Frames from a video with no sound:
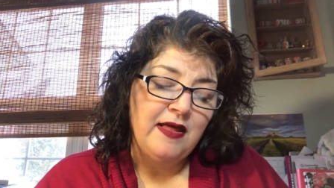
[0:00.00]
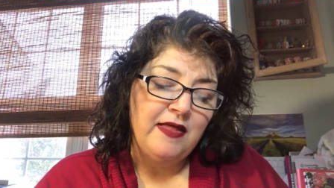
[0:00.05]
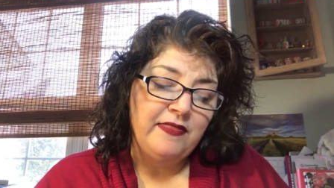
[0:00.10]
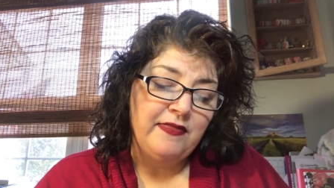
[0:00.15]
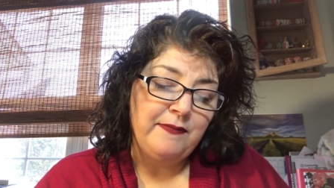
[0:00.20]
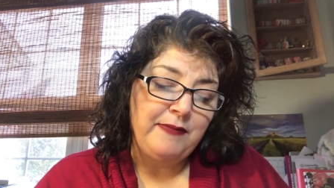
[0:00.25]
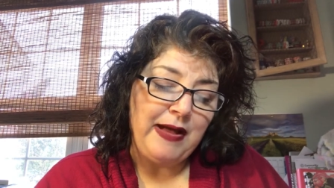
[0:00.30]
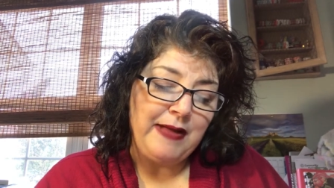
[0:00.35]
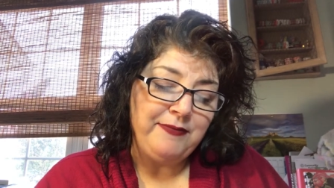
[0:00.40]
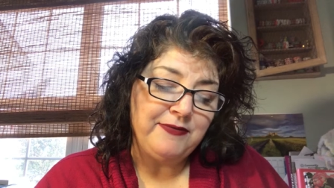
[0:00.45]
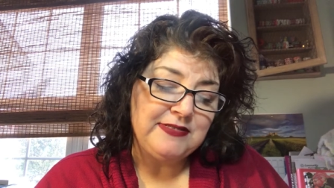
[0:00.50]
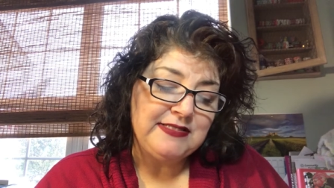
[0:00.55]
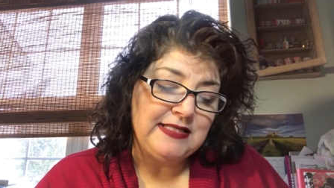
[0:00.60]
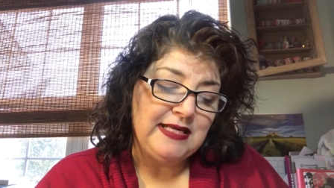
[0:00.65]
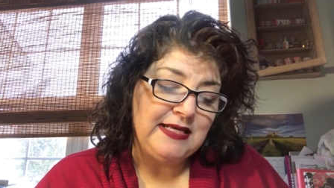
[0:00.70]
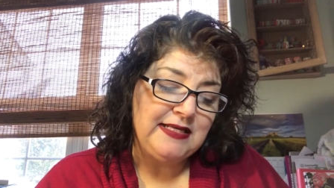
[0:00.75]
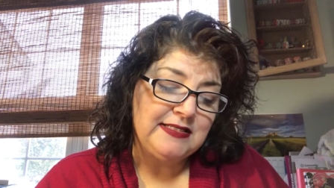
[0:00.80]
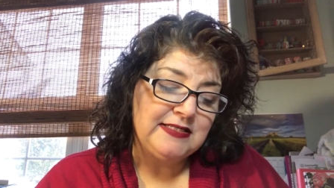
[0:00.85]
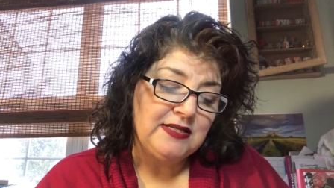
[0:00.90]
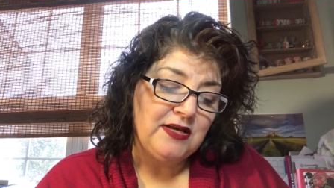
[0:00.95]
The Bible
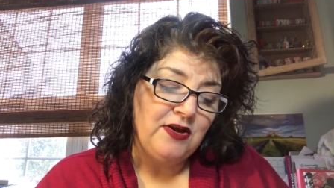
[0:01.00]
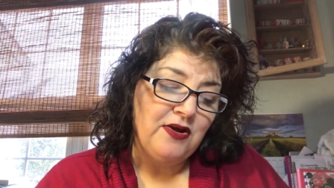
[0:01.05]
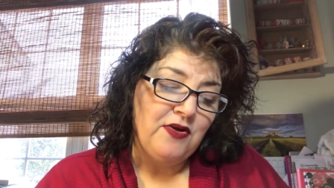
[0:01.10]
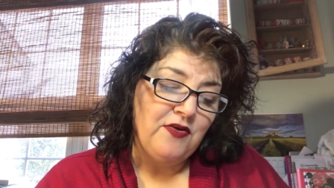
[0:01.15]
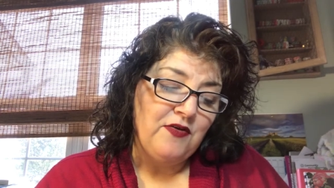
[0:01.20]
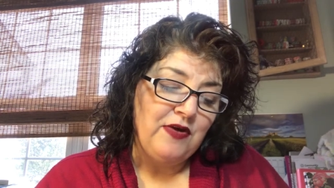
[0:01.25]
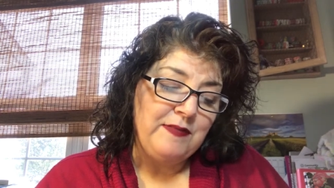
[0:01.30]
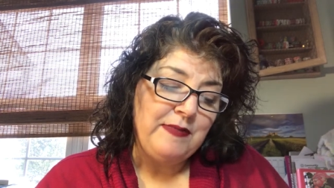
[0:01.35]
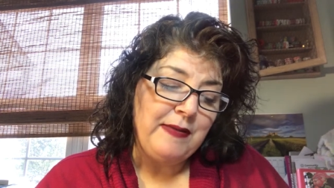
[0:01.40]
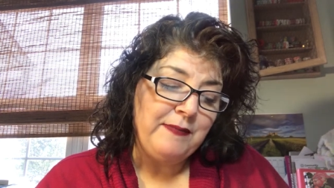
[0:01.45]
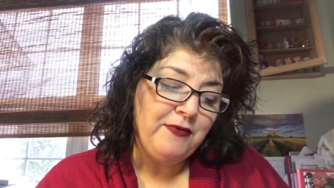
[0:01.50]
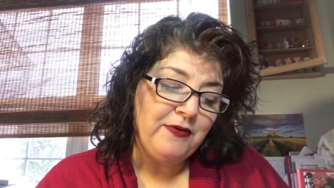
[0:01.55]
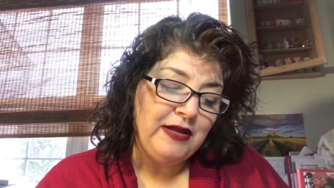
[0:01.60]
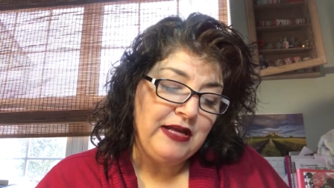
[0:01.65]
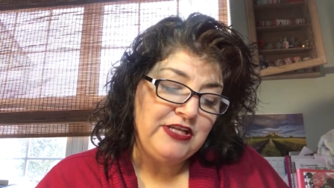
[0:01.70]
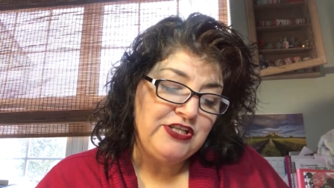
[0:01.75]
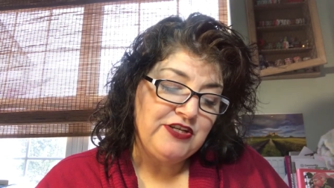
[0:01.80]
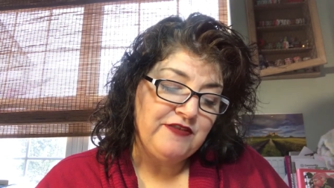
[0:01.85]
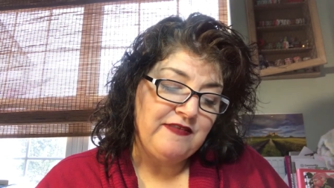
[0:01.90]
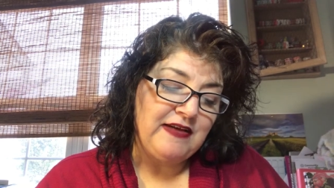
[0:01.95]
says, Remember,
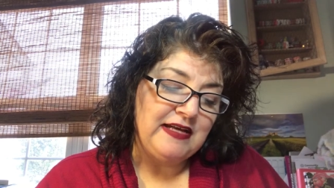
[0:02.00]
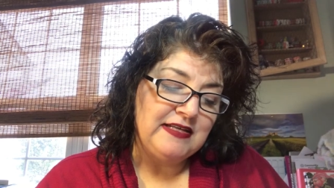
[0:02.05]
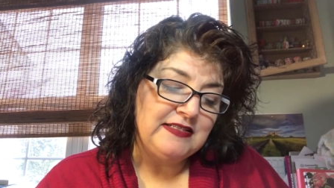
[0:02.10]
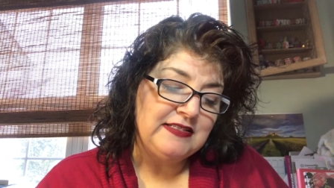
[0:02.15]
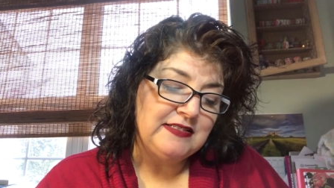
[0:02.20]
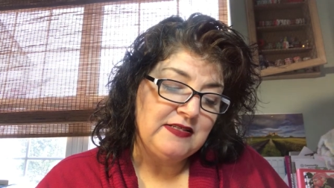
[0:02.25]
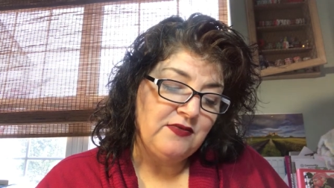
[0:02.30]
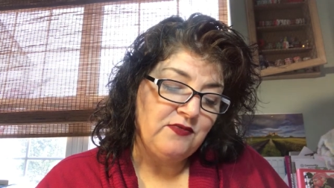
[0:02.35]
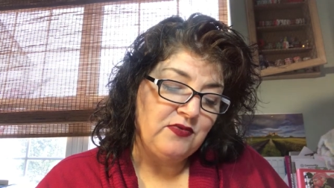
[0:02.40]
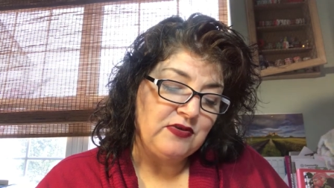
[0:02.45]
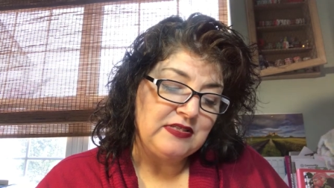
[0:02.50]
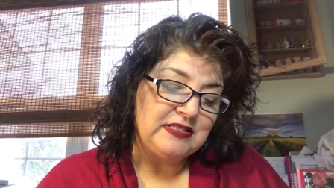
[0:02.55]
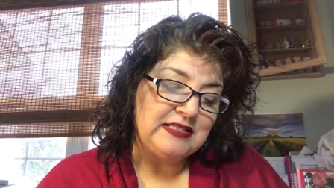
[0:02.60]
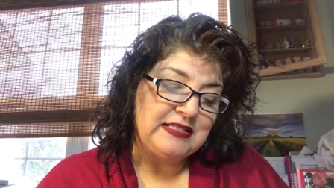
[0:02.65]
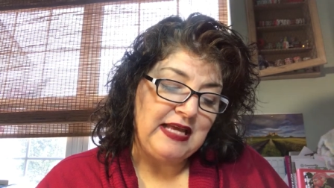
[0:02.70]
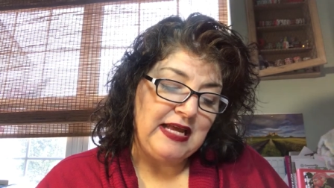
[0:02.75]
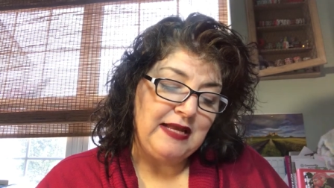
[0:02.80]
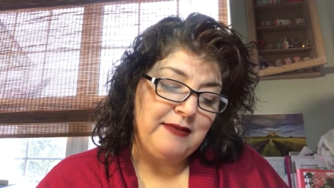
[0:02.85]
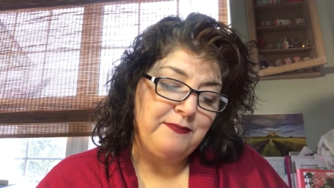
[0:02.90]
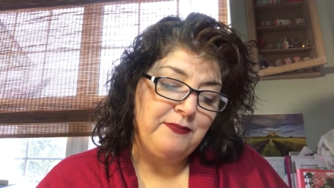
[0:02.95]
each of us will
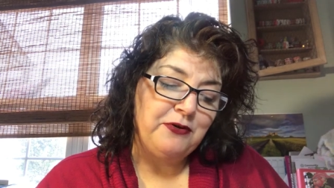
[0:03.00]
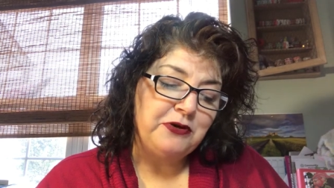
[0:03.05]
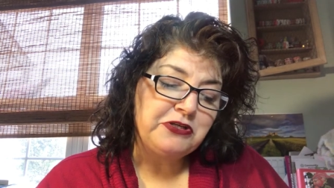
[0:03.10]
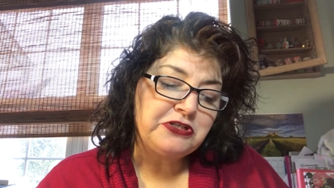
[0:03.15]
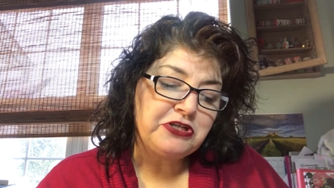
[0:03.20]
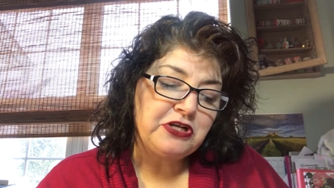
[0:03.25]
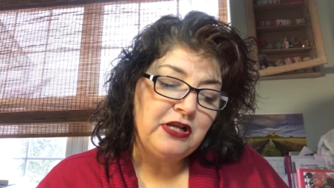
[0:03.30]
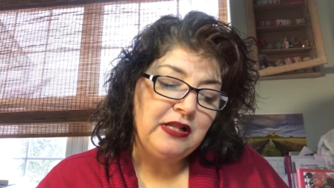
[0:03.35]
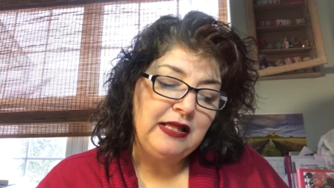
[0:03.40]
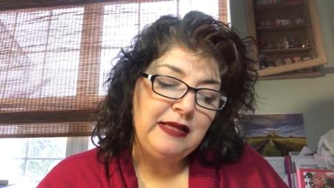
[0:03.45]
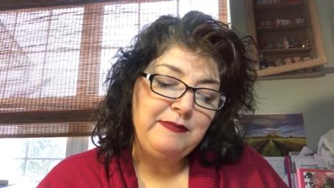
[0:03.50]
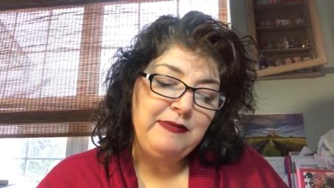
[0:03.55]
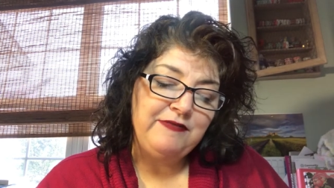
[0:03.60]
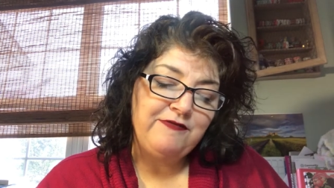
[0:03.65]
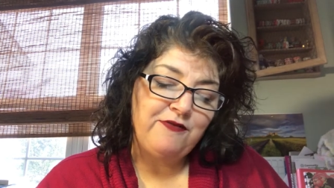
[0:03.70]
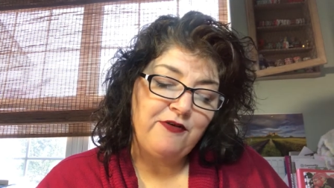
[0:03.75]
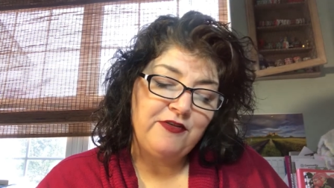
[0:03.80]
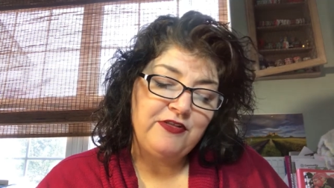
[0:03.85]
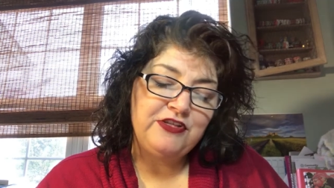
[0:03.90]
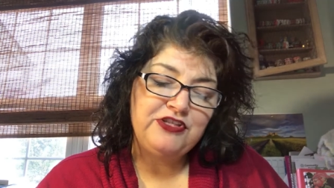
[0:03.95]
stand personally
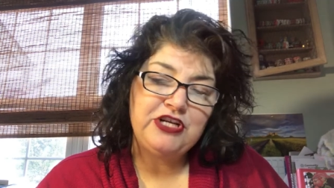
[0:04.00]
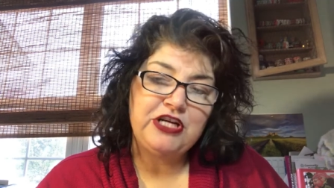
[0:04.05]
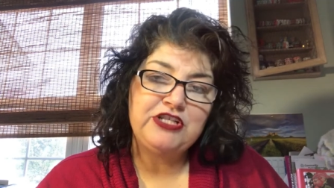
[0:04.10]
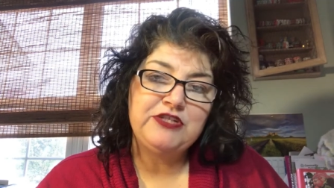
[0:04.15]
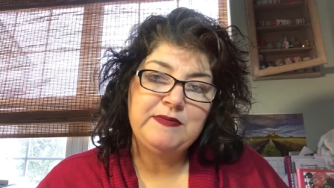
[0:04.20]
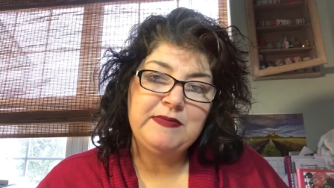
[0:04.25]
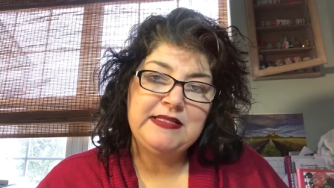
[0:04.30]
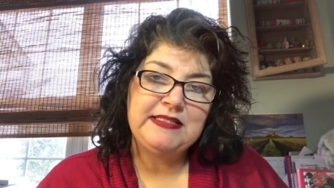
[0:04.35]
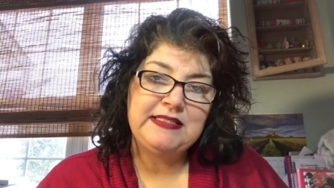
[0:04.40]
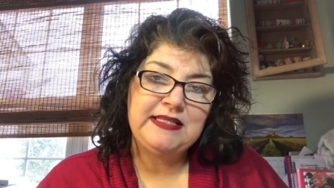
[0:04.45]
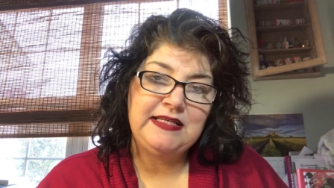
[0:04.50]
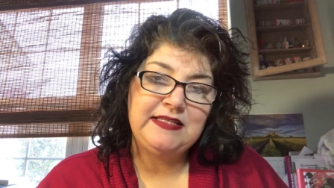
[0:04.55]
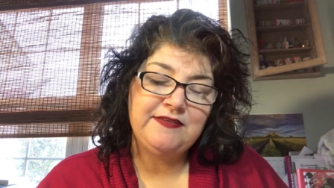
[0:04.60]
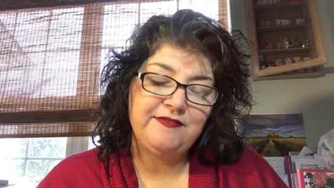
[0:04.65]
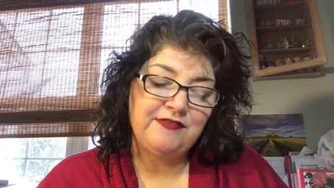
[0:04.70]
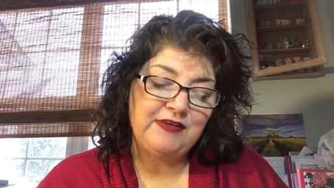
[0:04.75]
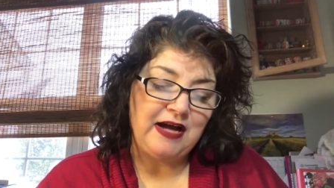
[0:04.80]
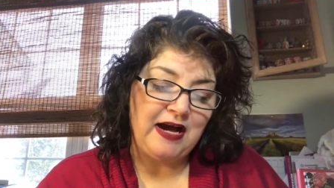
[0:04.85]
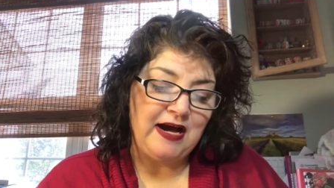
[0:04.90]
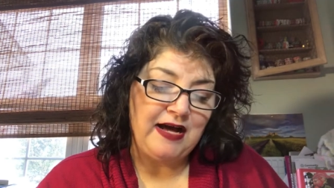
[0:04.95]
before the judgment seat
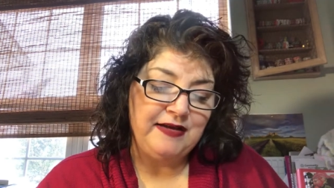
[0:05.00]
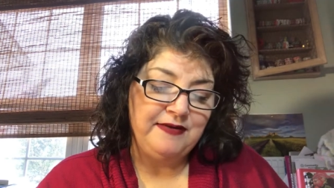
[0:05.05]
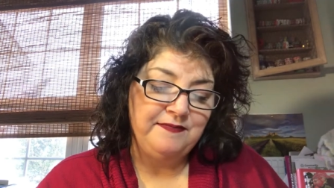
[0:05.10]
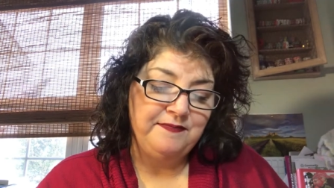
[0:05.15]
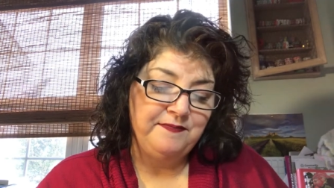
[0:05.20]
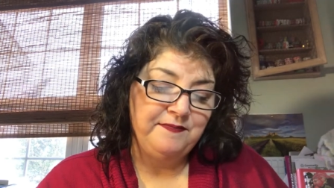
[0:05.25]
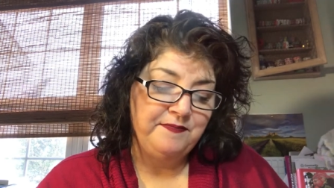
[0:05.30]
of God.